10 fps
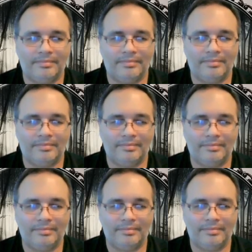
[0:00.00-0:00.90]

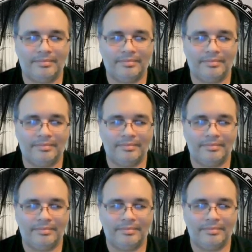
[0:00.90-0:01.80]

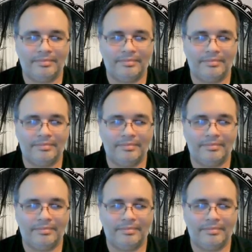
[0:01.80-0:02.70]

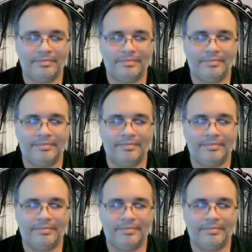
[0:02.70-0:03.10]
[no speech]